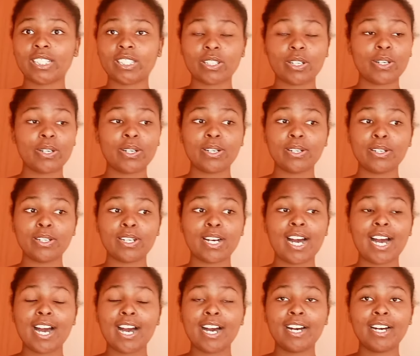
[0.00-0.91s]
So
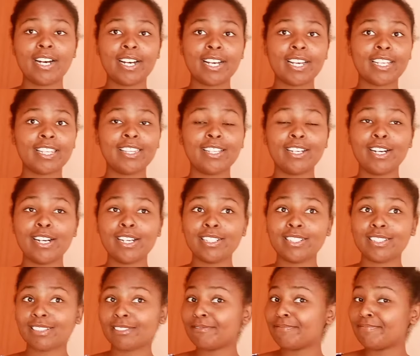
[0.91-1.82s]
I
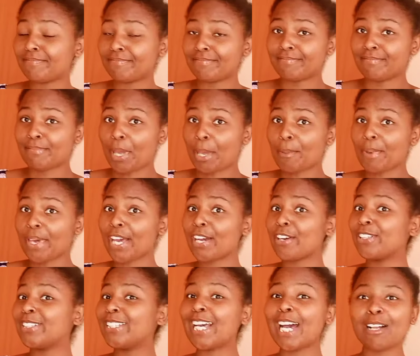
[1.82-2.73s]
thought maybe I could